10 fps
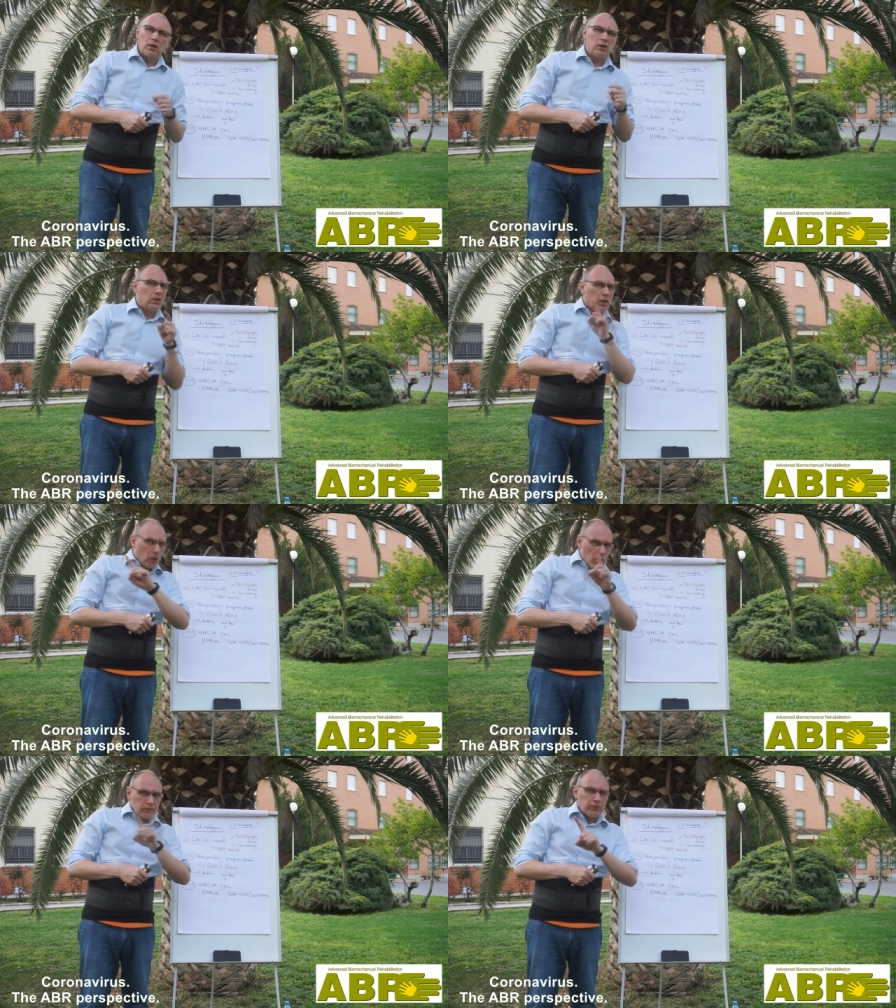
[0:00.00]

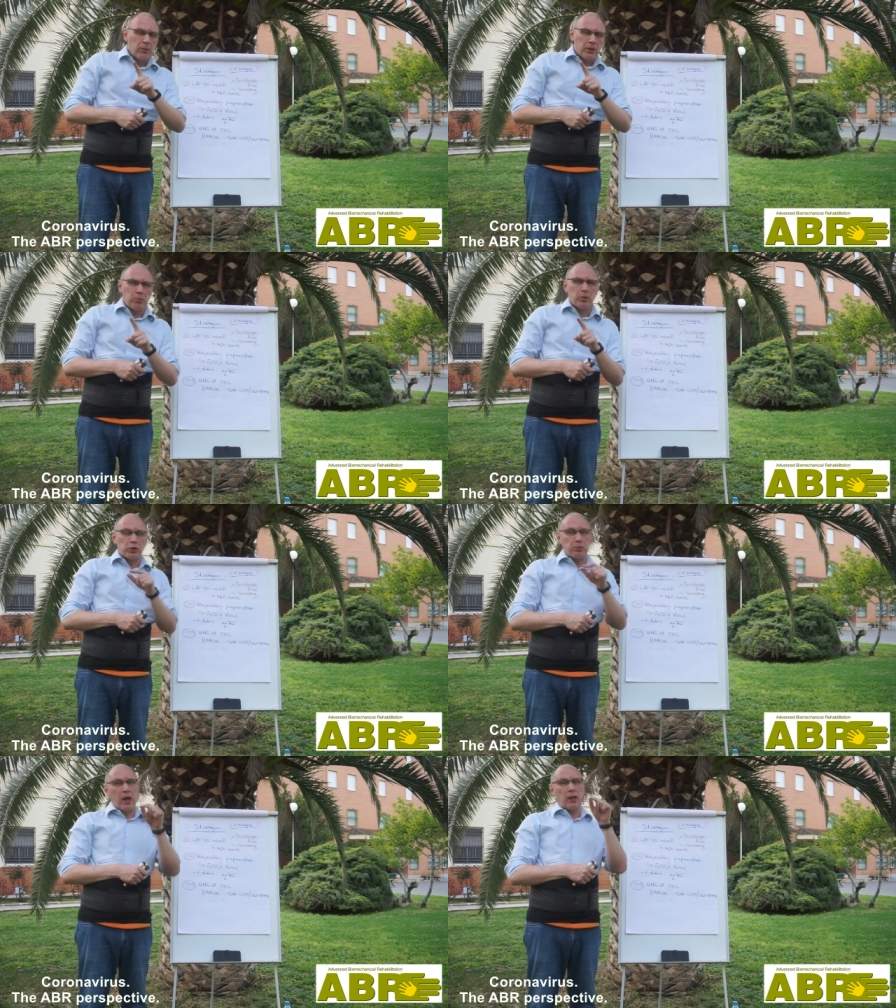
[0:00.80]
not from the
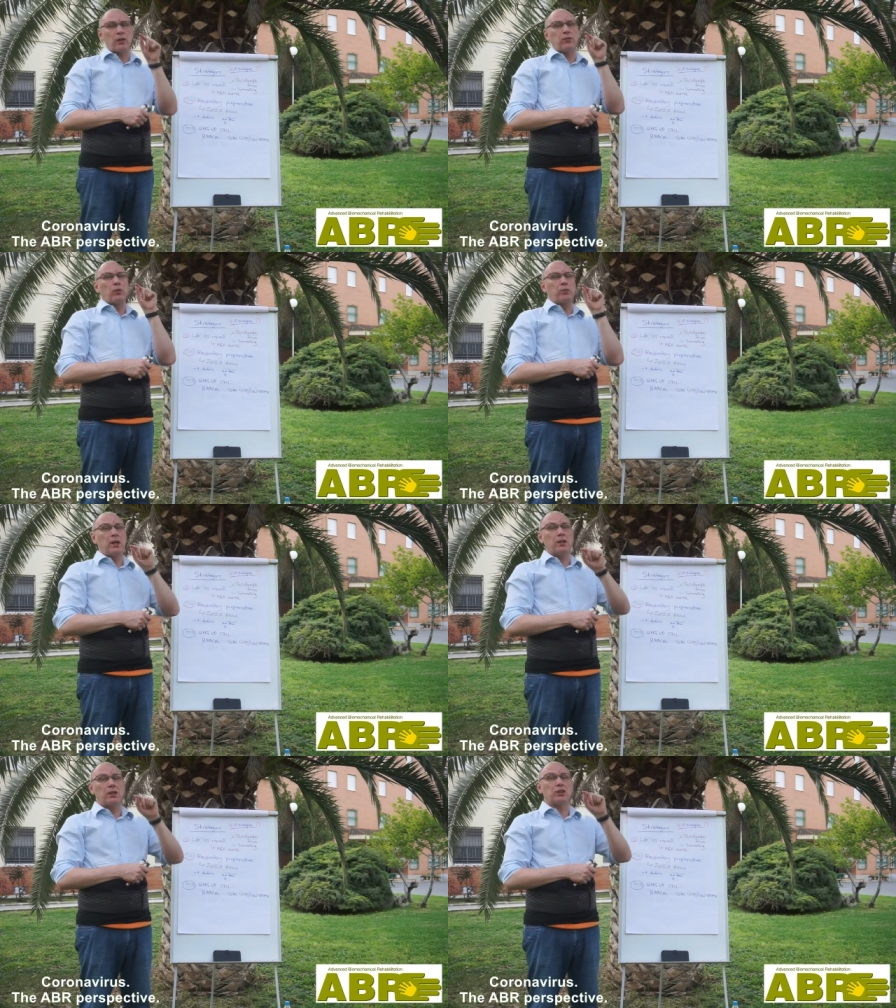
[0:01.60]
perspective of
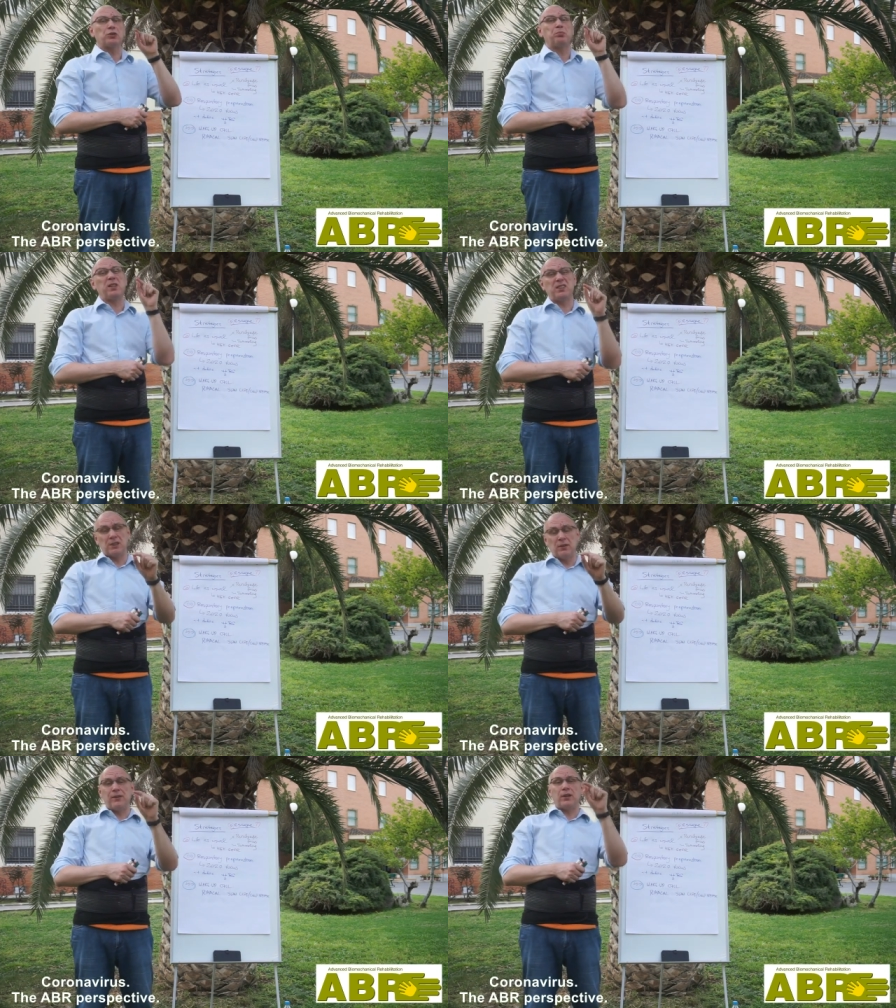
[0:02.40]
getting
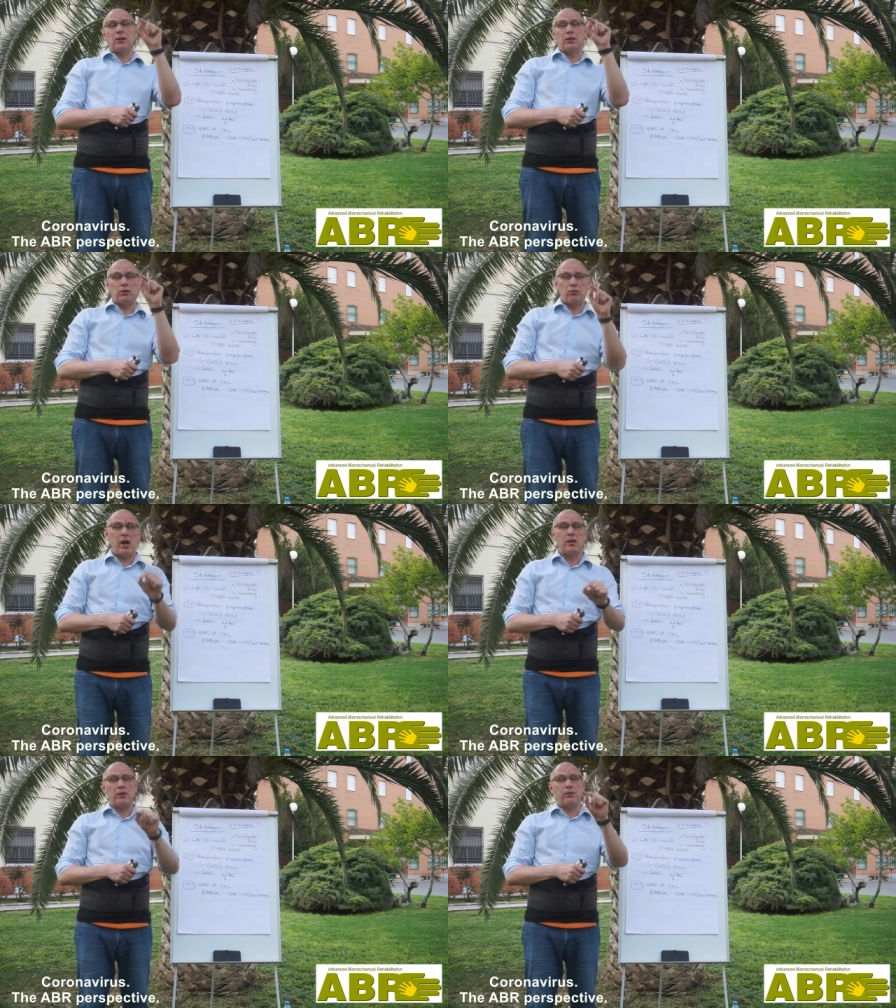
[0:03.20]
specifically
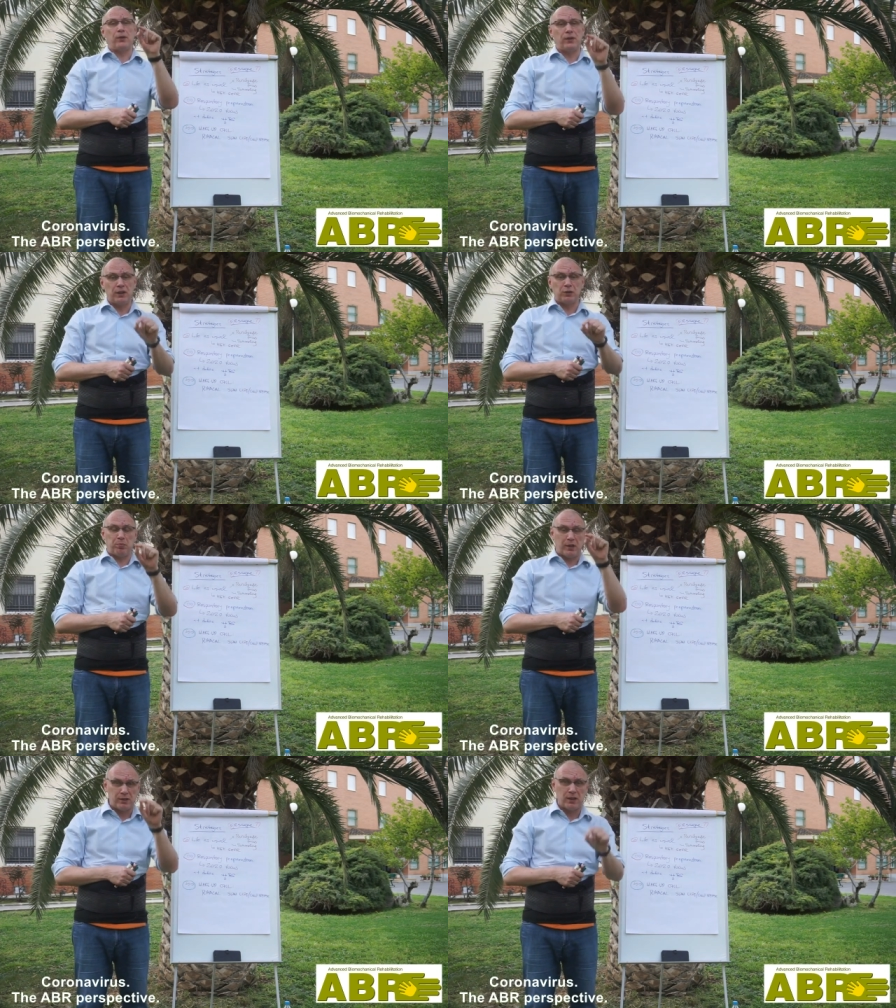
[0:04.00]
ready for this
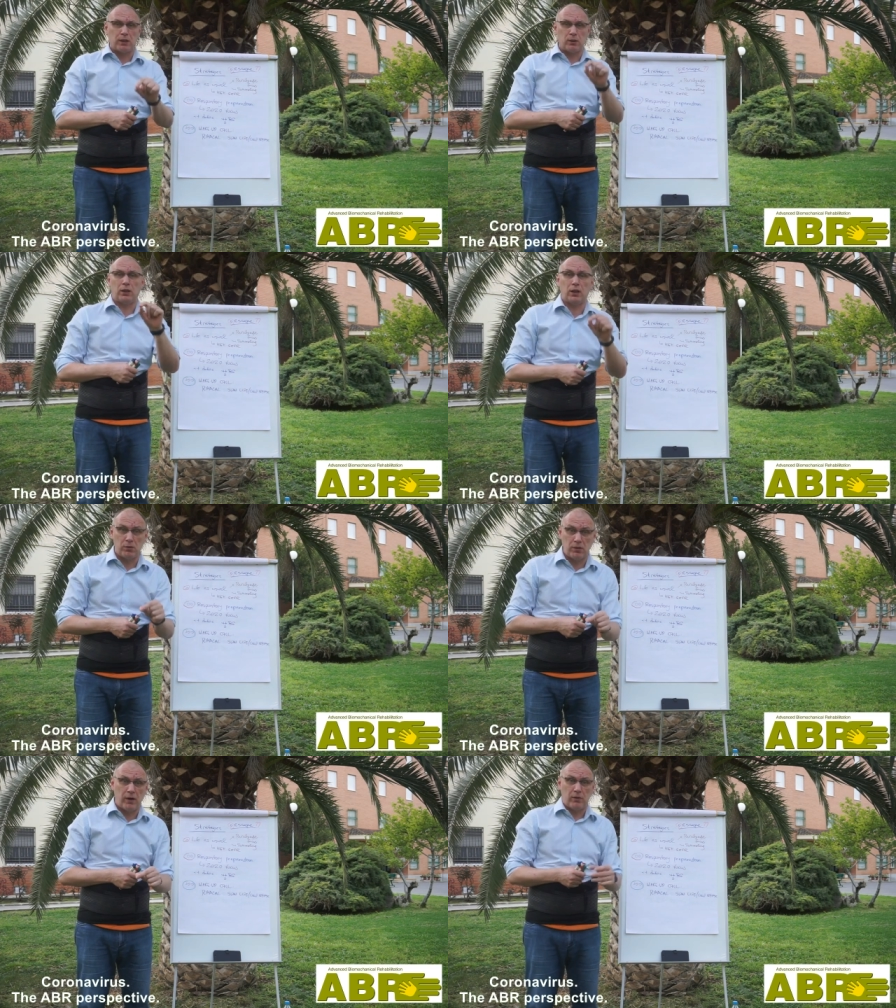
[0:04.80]
particular
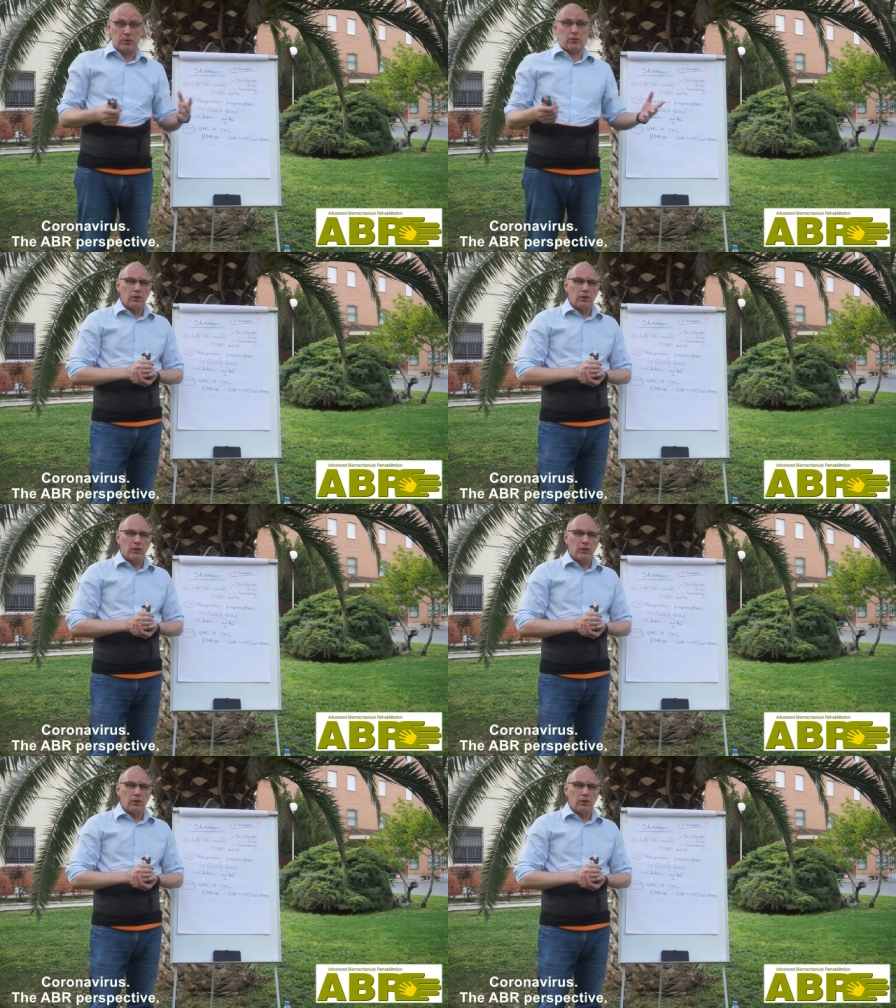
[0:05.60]
coronavirus.